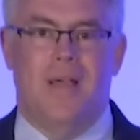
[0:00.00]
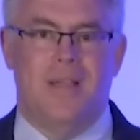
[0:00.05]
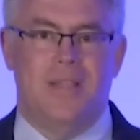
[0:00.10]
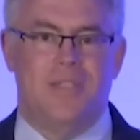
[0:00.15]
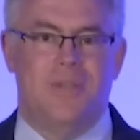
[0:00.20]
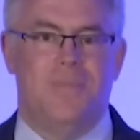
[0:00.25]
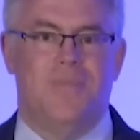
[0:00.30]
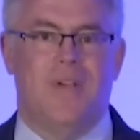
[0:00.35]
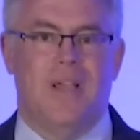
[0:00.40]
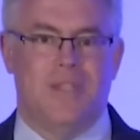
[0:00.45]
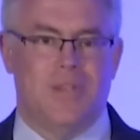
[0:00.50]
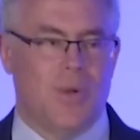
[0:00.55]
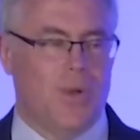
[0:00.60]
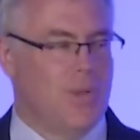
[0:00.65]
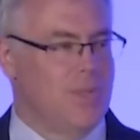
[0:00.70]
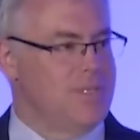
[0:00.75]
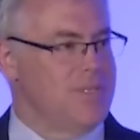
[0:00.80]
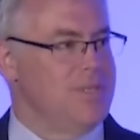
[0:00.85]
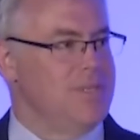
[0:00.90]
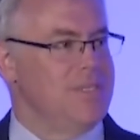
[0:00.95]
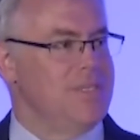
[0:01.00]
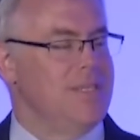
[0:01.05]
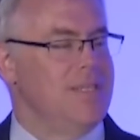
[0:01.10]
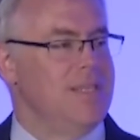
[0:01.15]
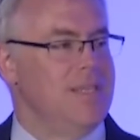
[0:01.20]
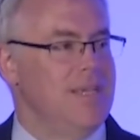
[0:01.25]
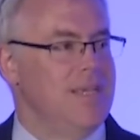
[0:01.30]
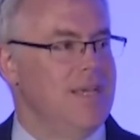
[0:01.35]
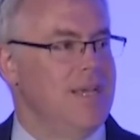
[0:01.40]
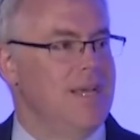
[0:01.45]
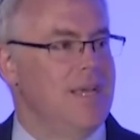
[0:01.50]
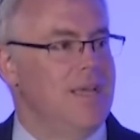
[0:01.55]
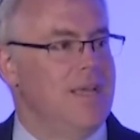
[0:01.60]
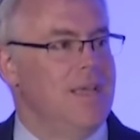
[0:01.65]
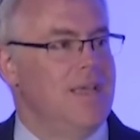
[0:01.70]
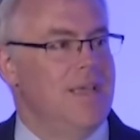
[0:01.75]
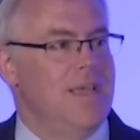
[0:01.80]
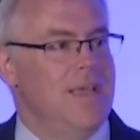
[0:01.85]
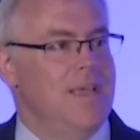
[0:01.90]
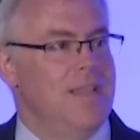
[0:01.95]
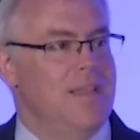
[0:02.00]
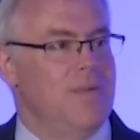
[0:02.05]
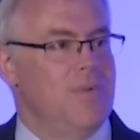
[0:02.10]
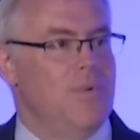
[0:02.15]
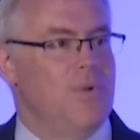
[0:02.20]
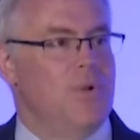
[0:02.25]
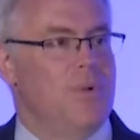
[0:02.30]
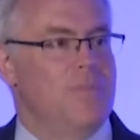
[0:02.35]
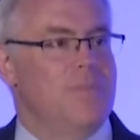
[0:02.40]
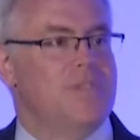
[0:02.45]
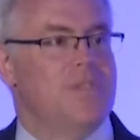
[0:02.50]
Supervisor Holzer is in in the room.